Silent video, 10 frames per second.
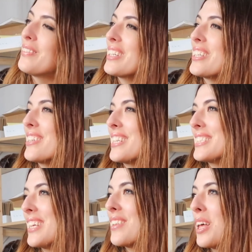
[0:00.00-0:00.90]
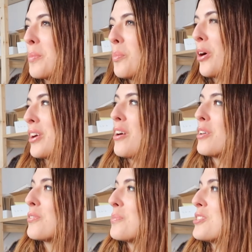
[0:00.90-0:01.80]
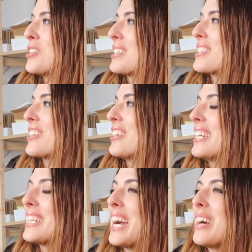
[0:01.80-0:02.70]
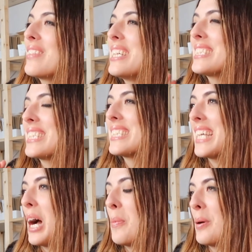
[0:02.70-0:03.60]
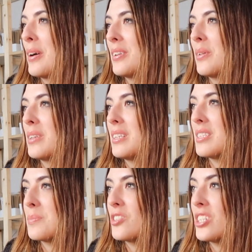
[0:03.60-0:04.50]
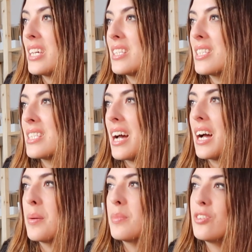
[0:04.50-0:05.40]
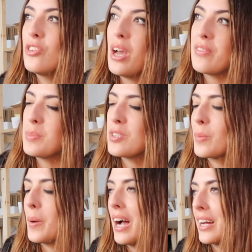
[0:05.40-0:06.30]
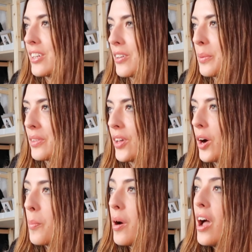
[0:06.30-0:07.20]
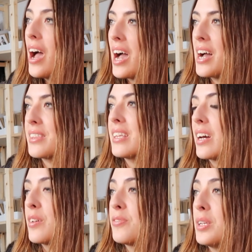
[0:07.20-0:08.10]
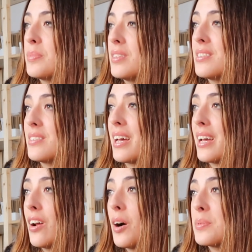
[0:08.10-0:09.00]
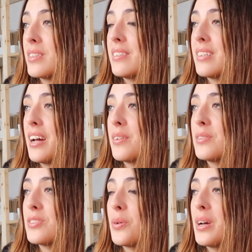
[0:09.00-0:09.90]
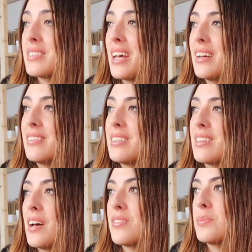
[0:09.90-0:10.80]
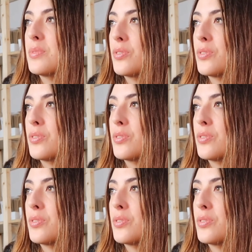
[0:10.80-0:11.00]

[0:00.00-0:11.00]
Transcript: Oh my god, I sound like Moira from Schitt's Creek. These things happen with these machines. You have to be super accurate with them. I think I flipped the design upside down, so it is handy to have some